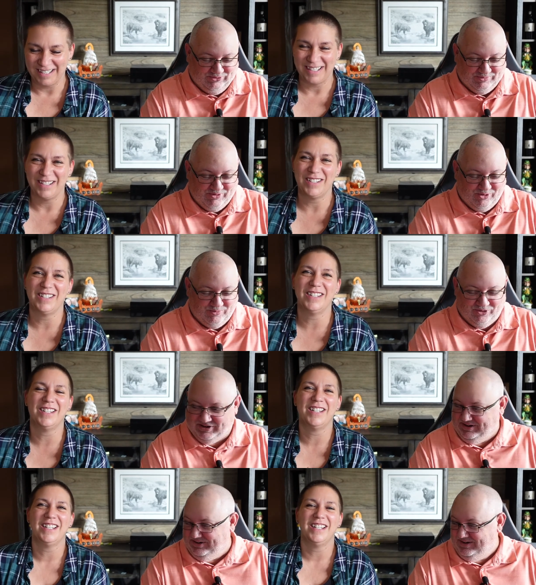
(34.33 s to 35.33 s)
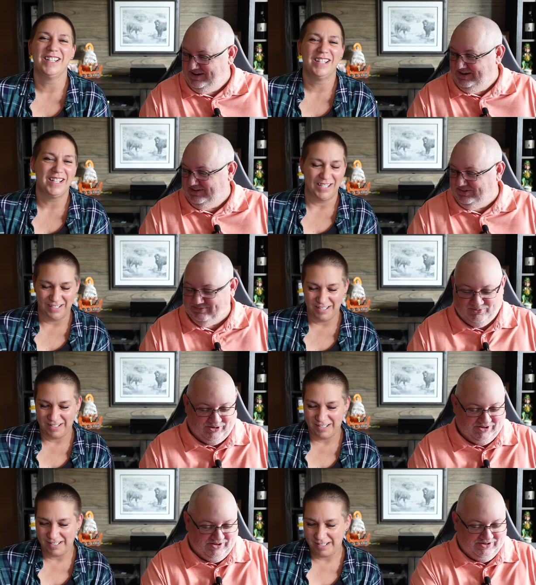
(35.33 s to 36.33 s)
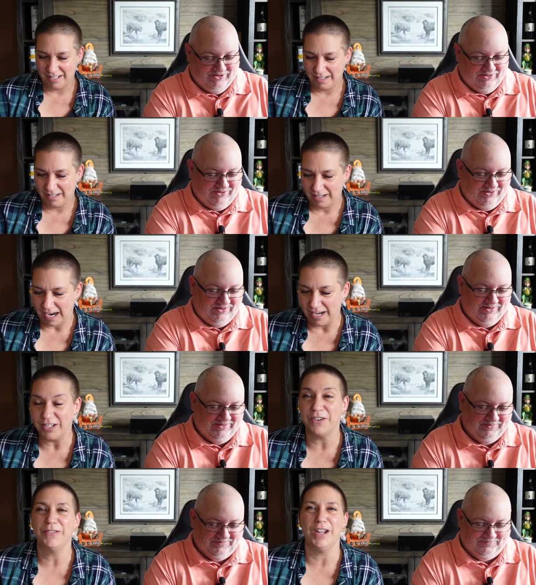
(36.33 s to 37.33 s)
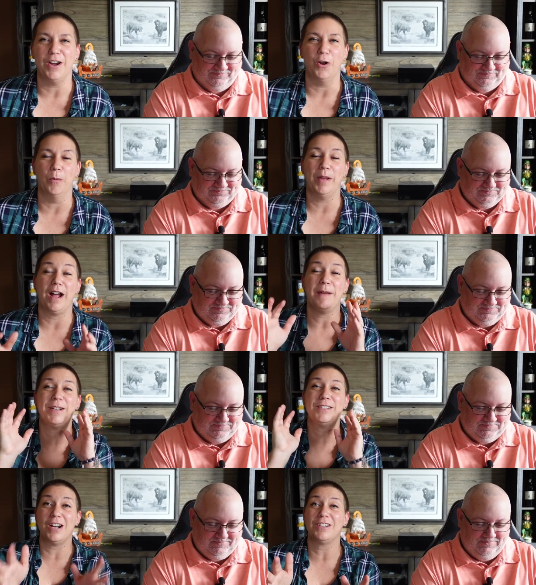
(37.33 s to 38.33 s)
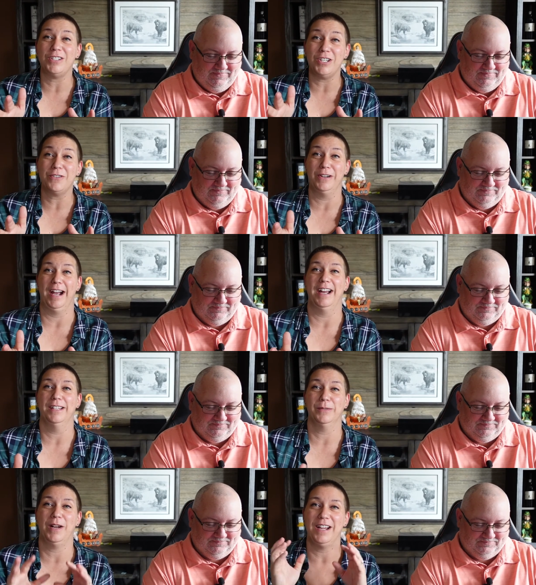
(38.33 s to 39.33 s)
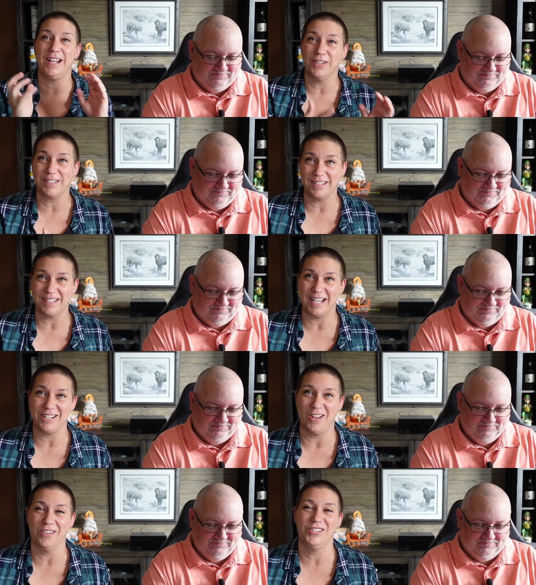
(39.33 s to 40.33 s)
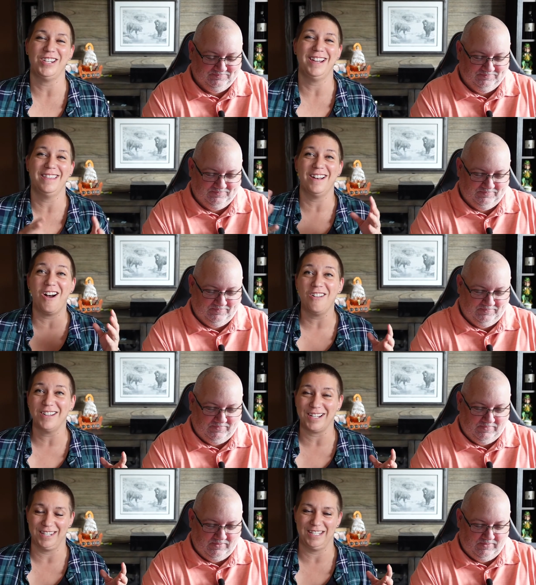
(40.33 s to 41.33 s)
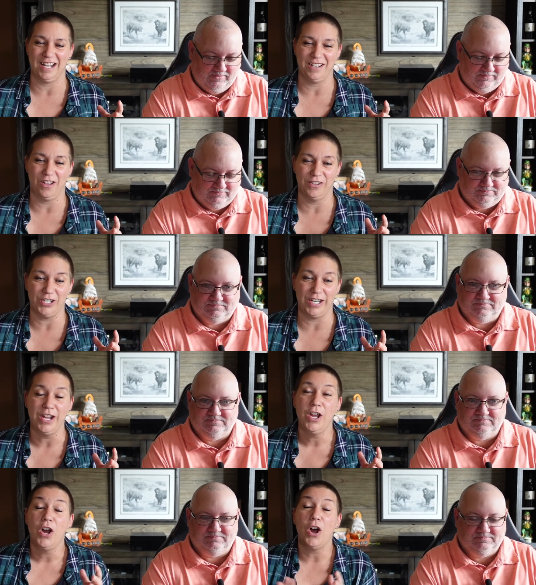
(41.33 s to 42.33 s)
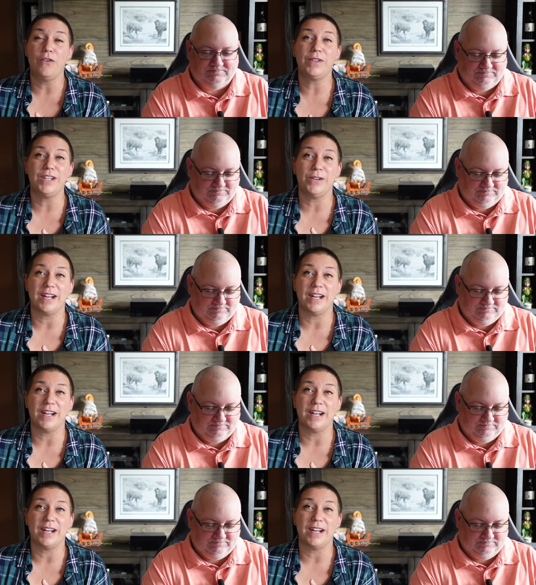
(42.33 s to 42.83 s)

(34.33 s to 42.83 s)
Speaker 1: do some homework here. Is it working on yours?
Speaker 2: I don't know, but I'm going to talk to you guys while he looks at the technology, and then I'll look at the technology. Hopefully, you